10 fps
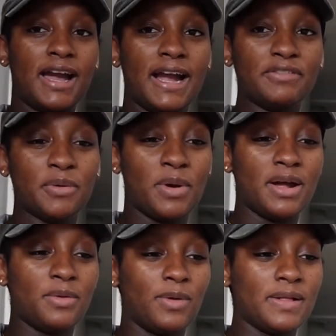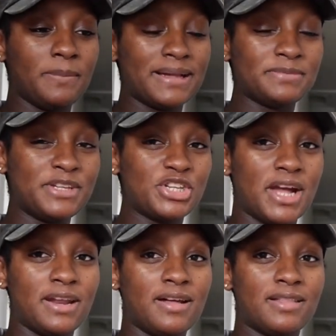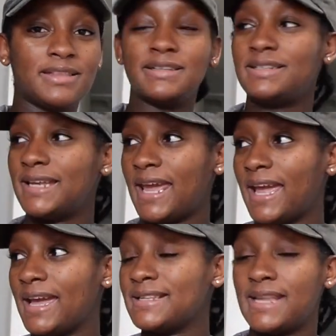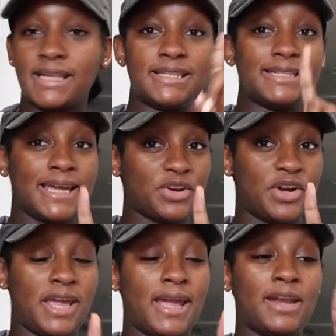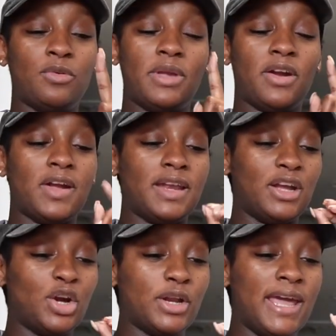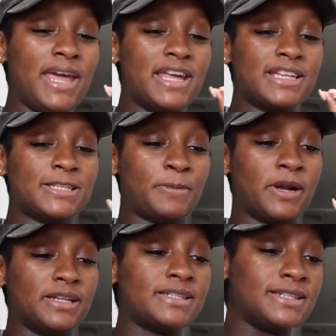Hi everyone, welcome back to my channel. Today is Saturday and we are in good spirits